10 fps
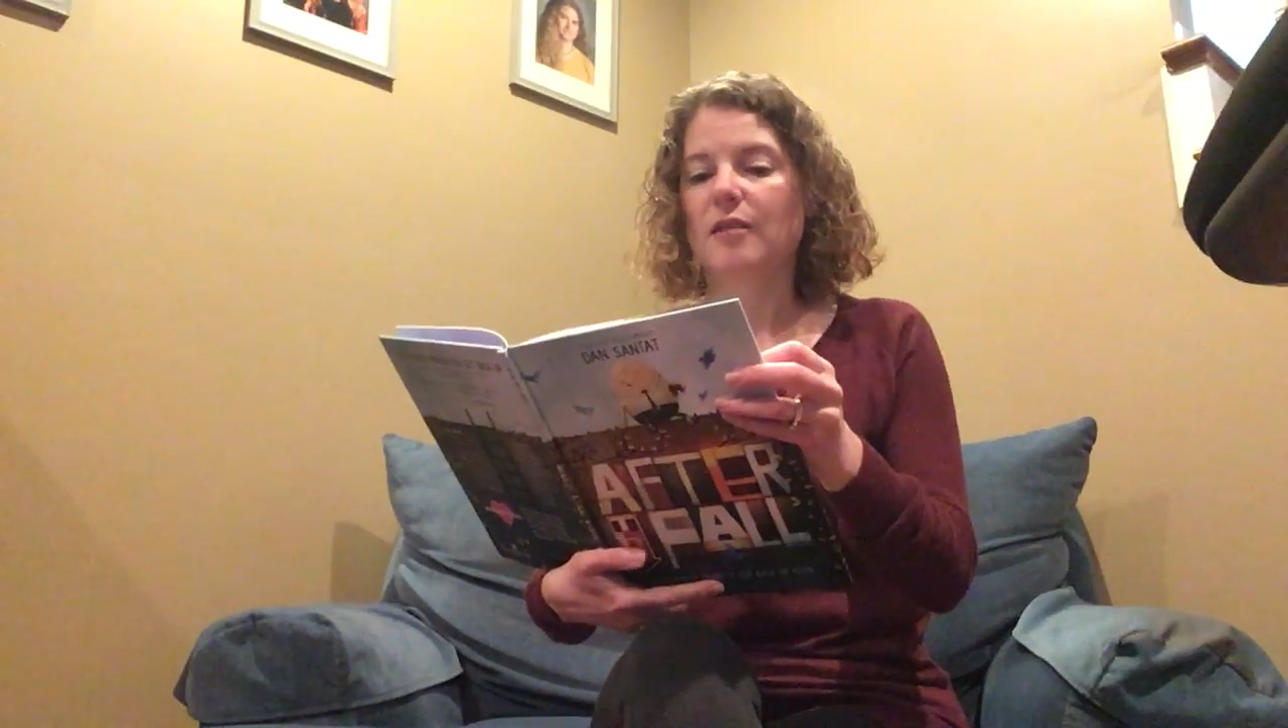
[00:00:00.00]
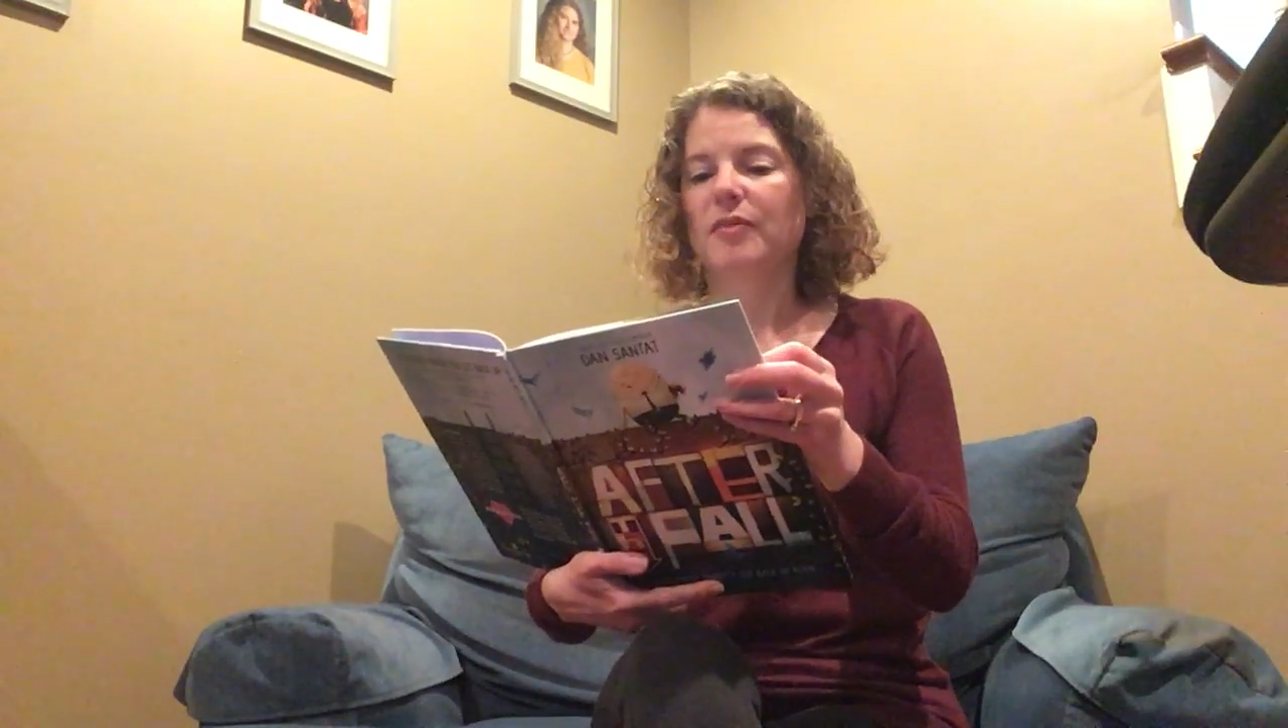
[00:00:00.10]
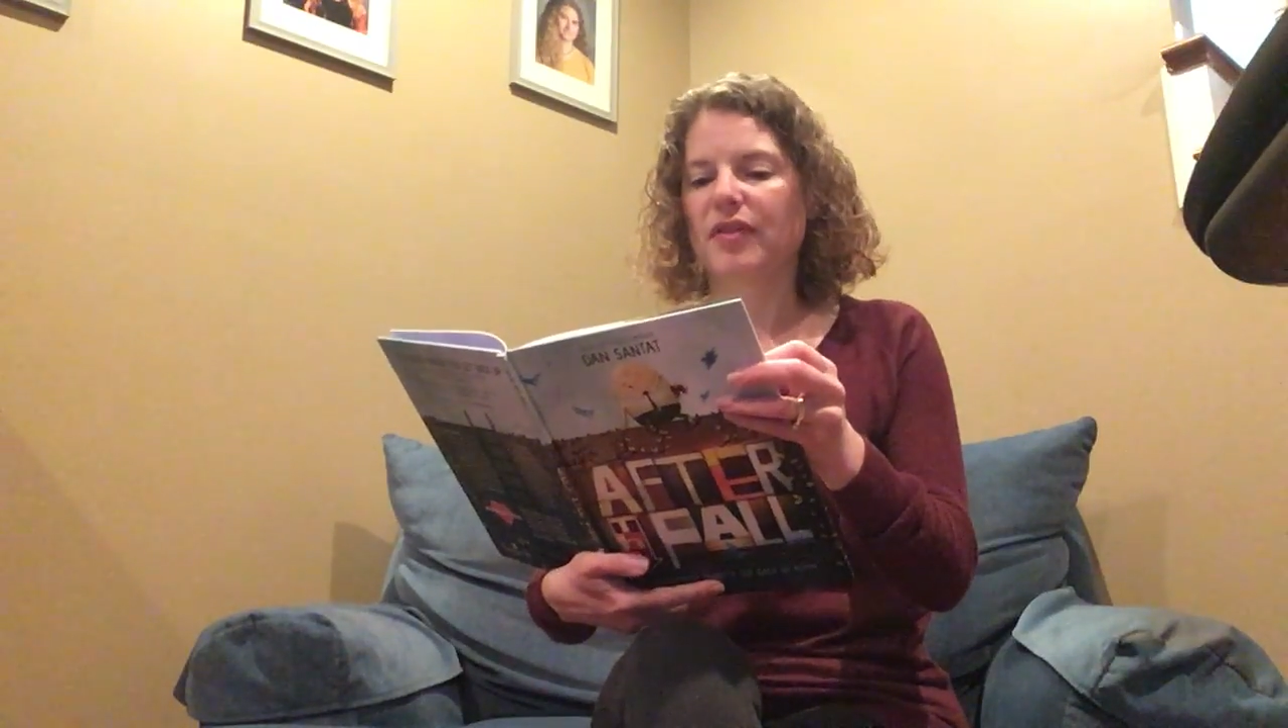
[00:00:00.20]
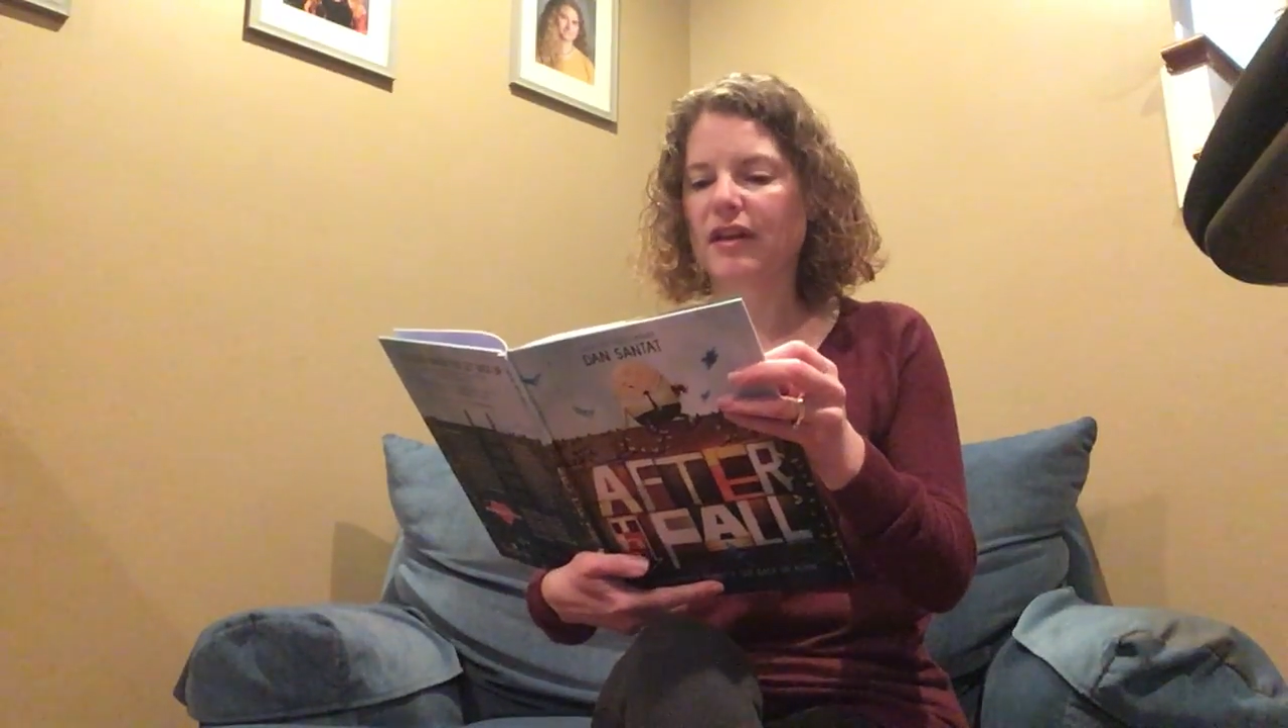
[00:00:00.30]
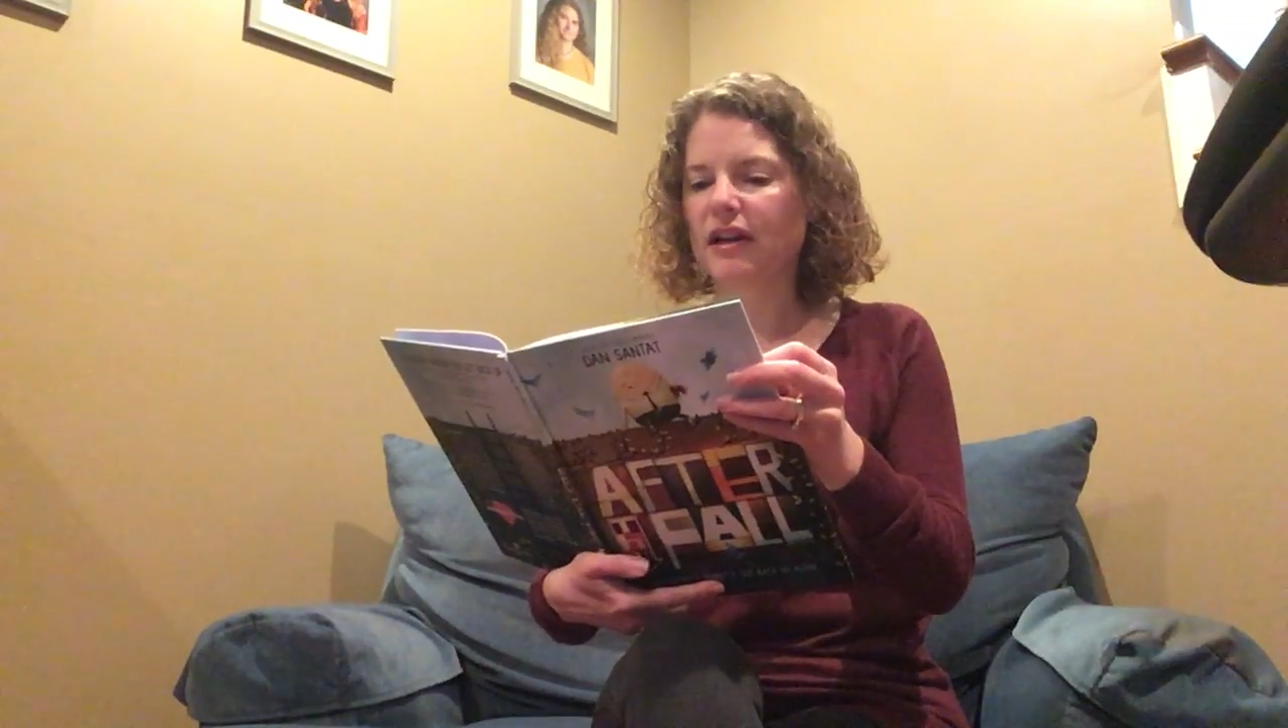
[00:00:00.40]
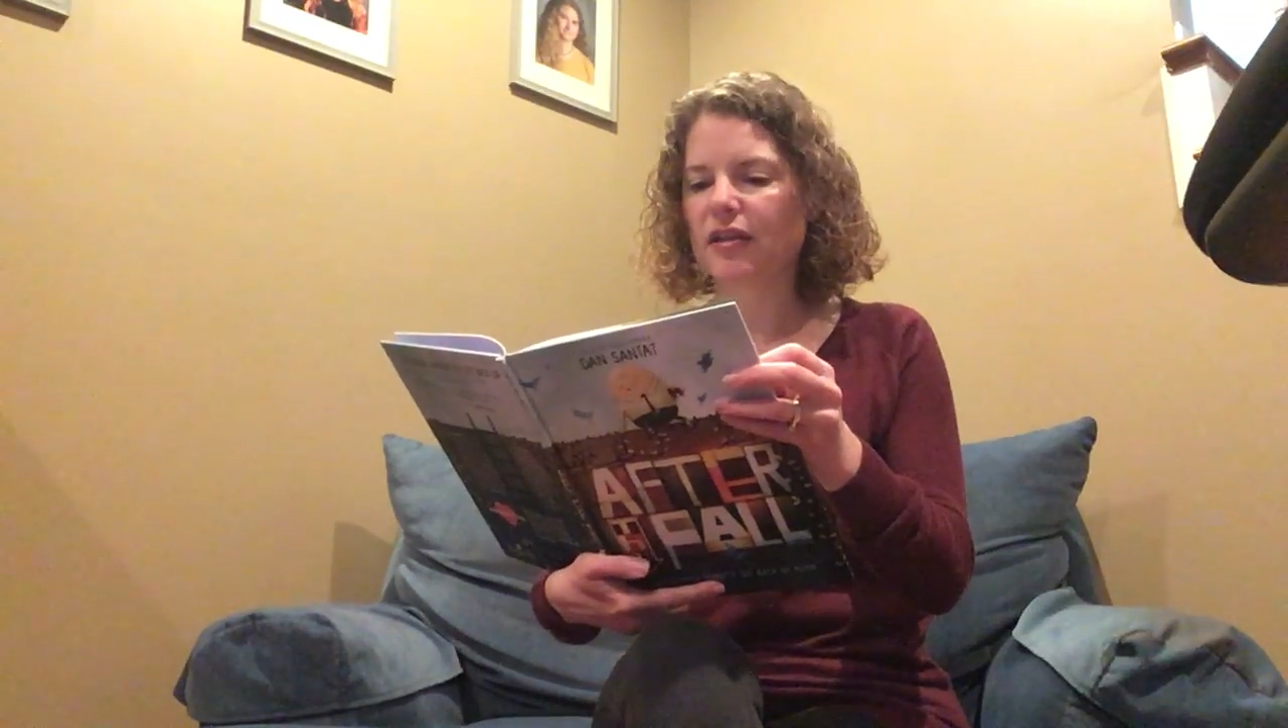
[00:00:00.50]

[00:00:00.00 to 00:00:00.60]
but then I